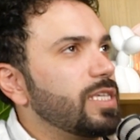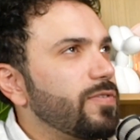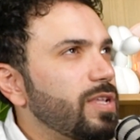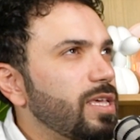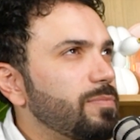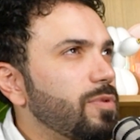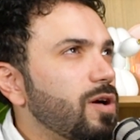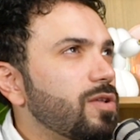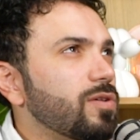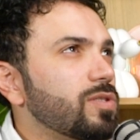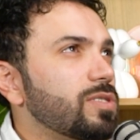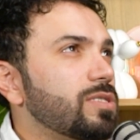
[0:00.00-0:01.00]
7, 8
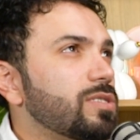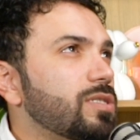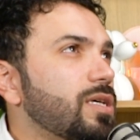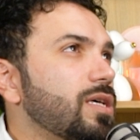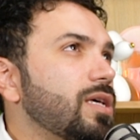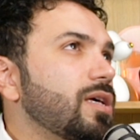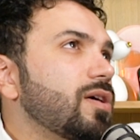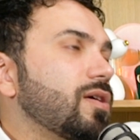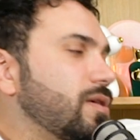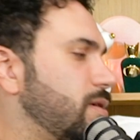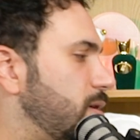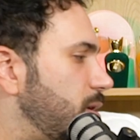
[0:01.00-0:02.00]
bottles.
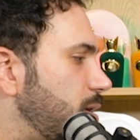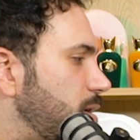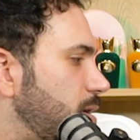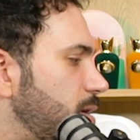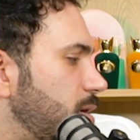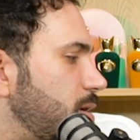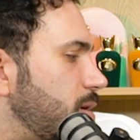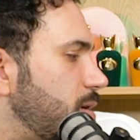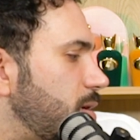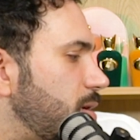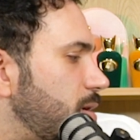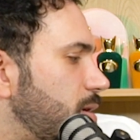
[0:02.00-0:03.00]

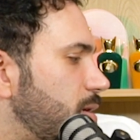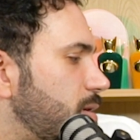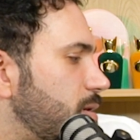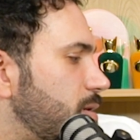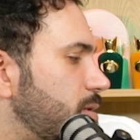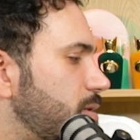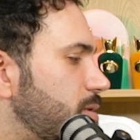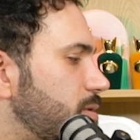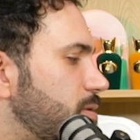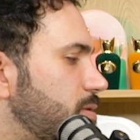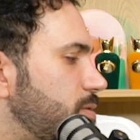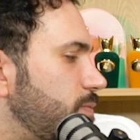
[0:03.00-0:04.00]
Do
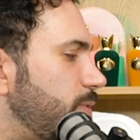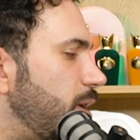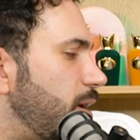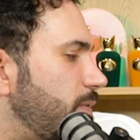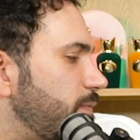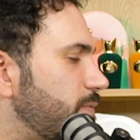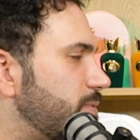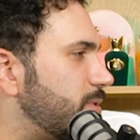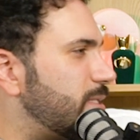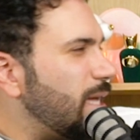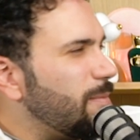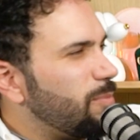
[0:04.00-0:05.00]
we have
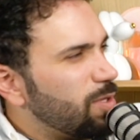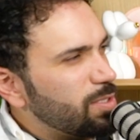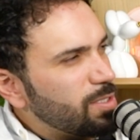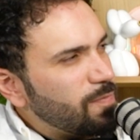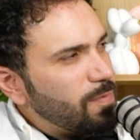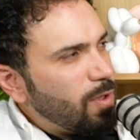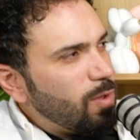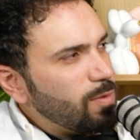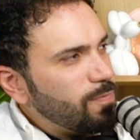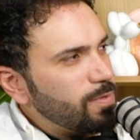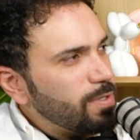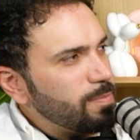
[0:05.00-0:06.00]
samples of
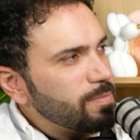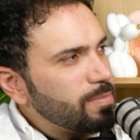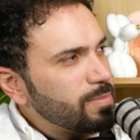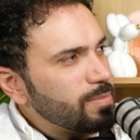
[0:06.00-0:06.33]
all of them?